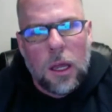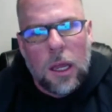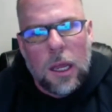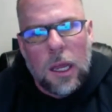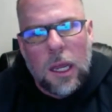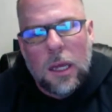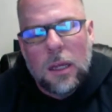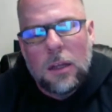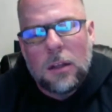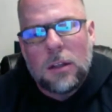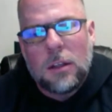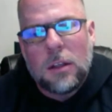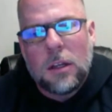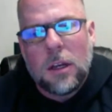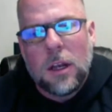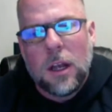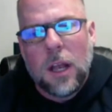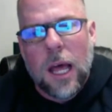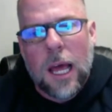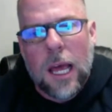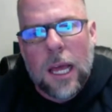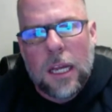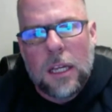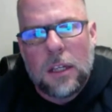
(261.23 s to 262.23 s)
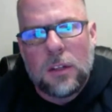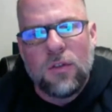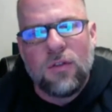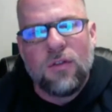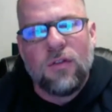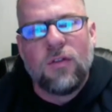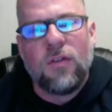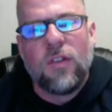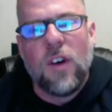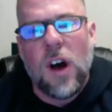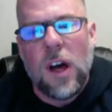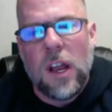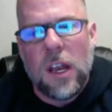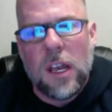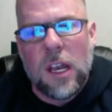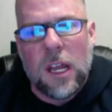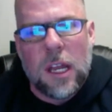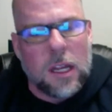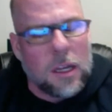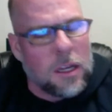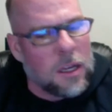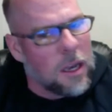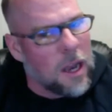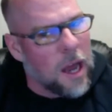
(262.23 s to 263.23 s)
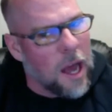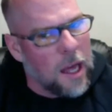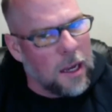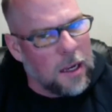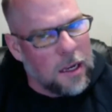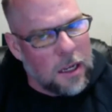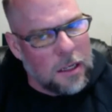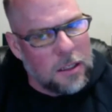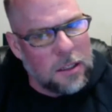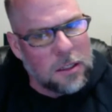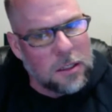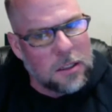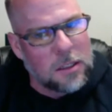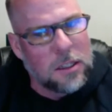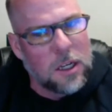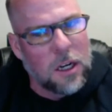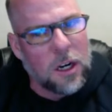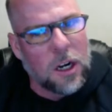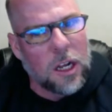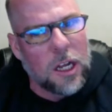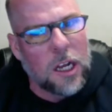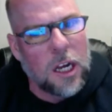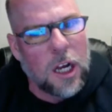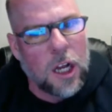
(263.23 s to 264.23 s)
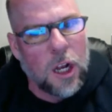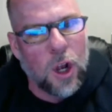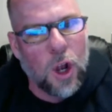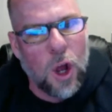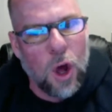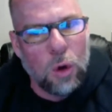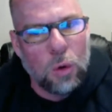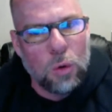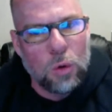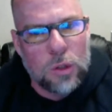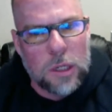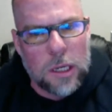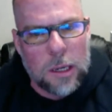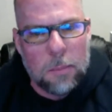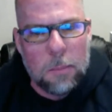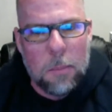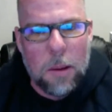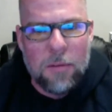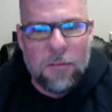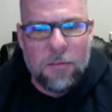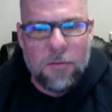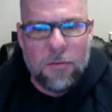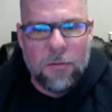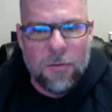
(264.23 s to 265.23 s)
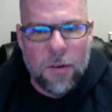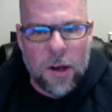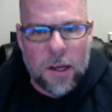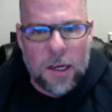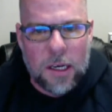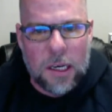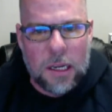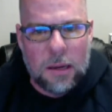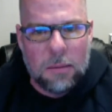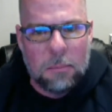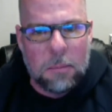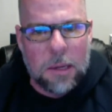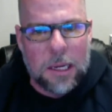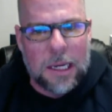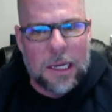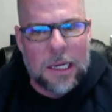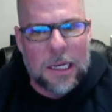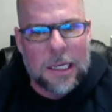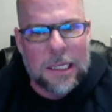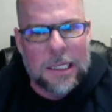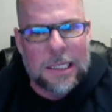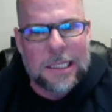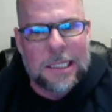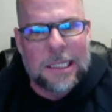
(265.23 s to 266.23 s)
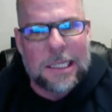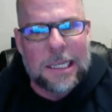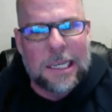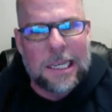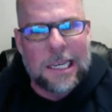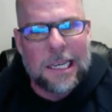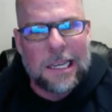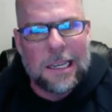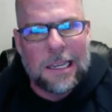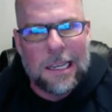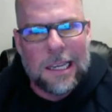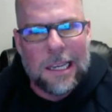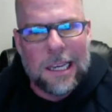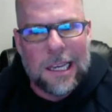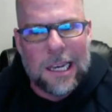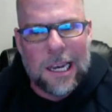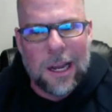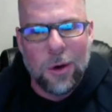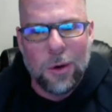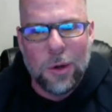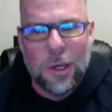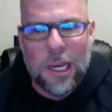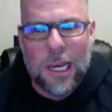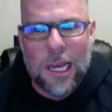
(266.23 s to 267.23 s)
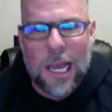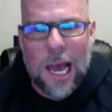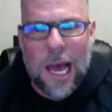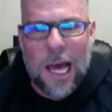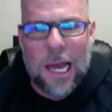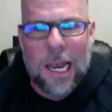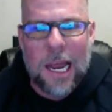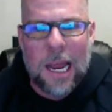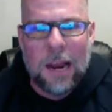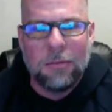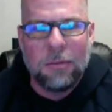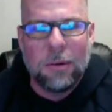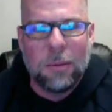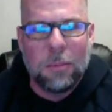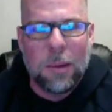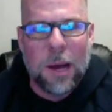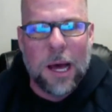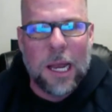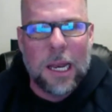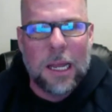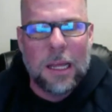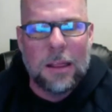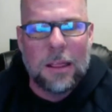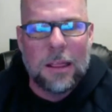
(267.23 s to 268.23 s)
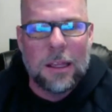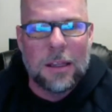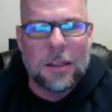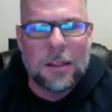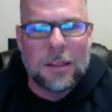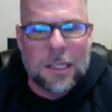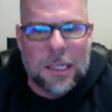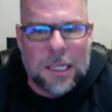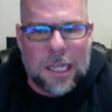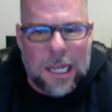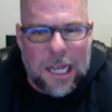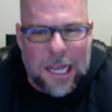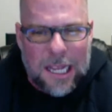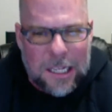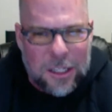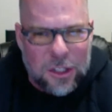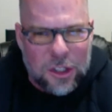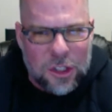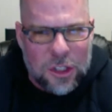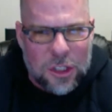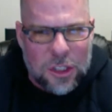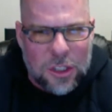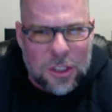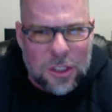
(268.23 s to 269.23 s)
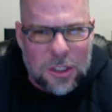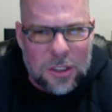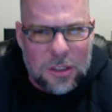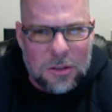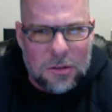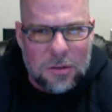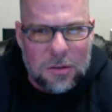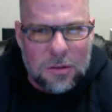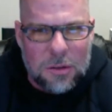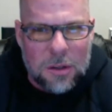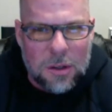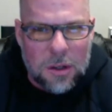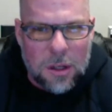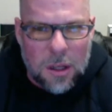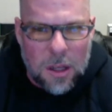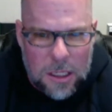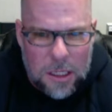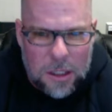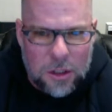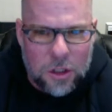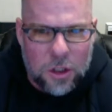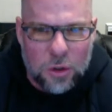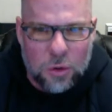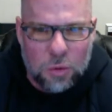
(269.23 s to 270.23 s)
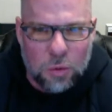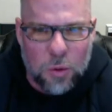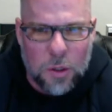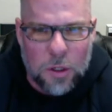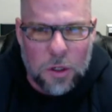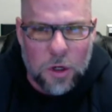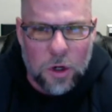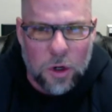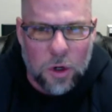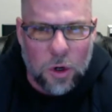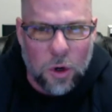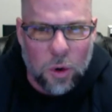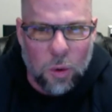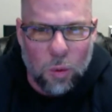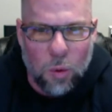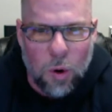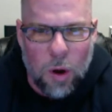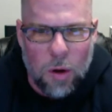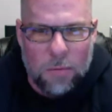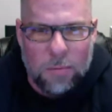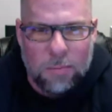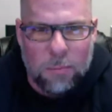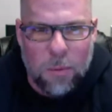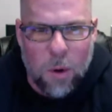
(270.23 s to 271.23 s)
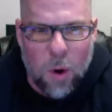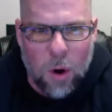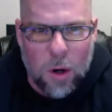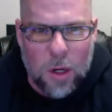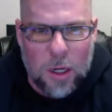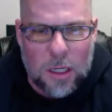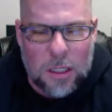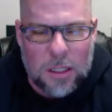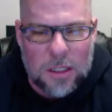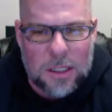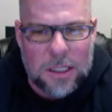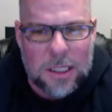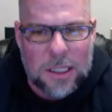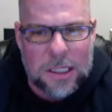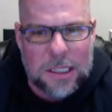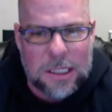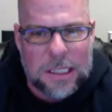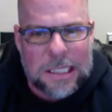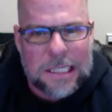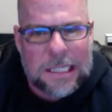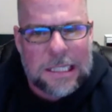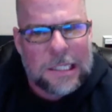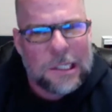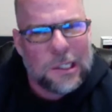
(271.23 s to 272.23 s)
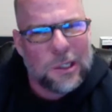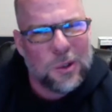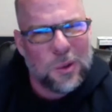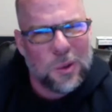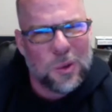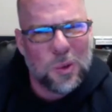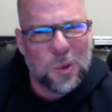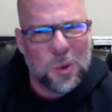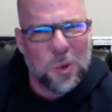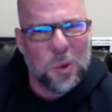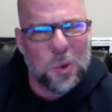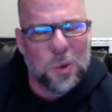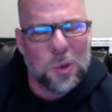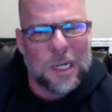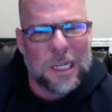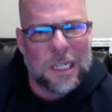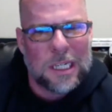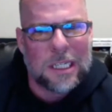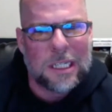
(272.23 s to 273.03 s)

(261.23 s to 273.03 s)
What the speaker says: it delays funding, not necessarily closing, but funding, because you got everybody that clinches when you're in a rough market and says, ooh,